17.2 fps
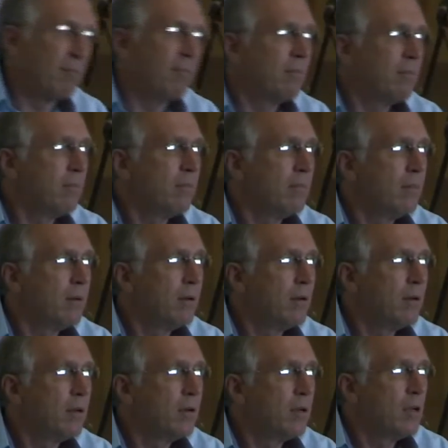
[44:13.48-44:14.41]
them
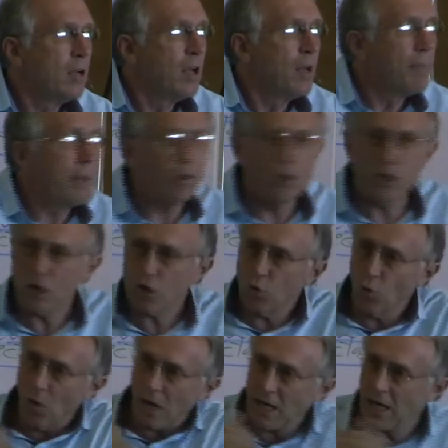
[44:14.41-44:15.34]
because
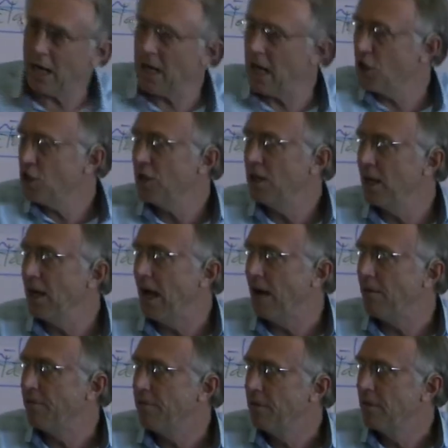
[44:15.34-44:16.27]
it's one directional
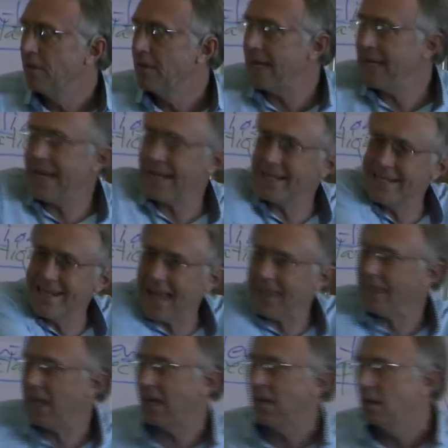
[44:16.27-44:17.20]
love. They get
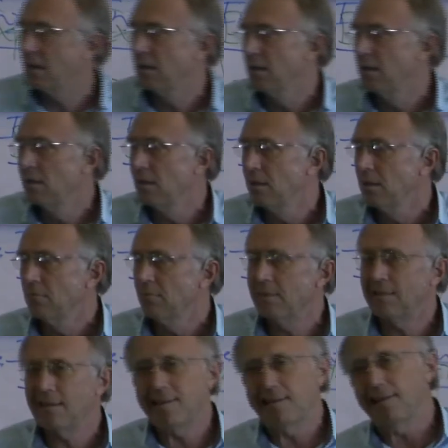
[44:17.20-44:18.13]
nothing.
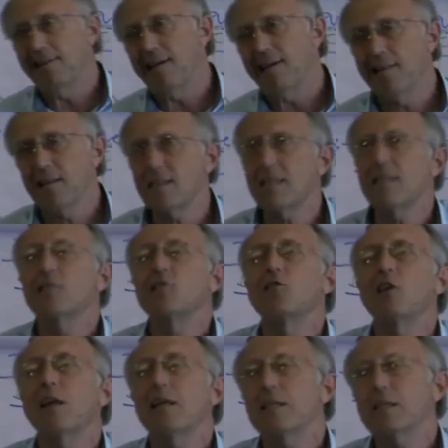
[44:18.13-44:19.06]
When they go like this, it's
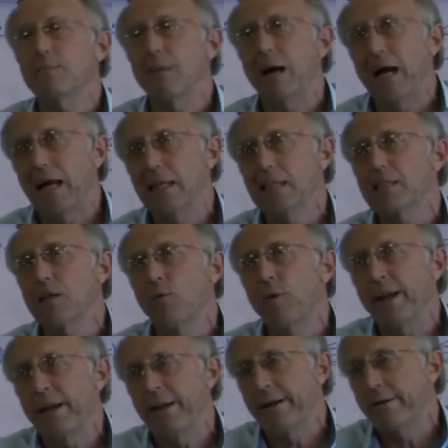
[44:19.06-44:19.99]
not a smile, it's a
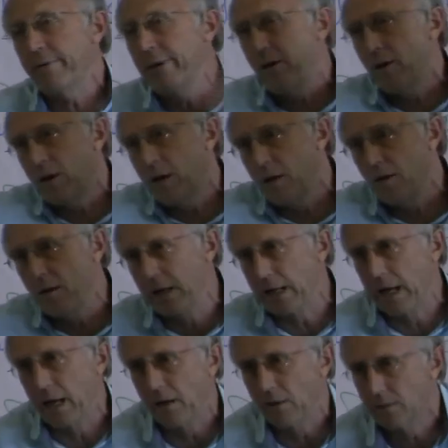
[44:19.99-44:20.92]
wind. We all know
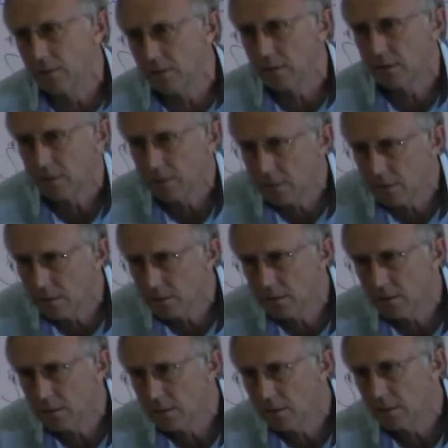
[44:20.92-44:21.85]
it now.
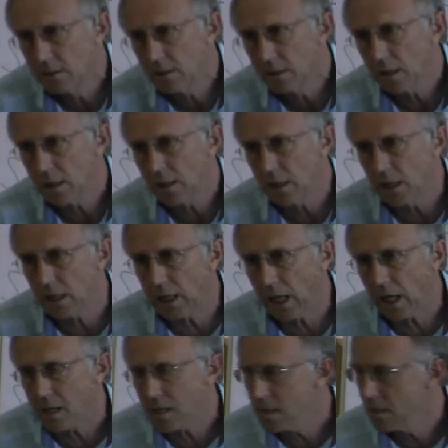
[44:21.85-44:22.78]

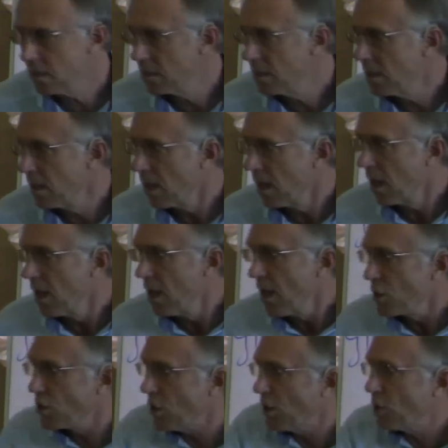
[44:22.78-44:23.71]
Okay.
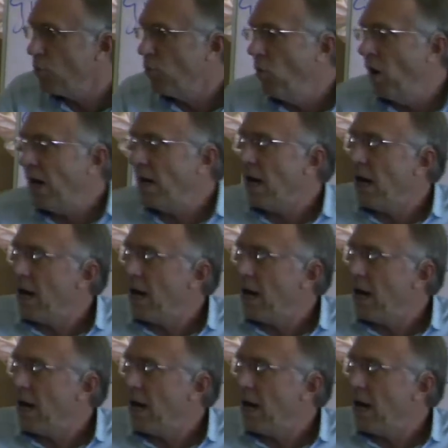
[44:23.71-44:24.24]
So it's one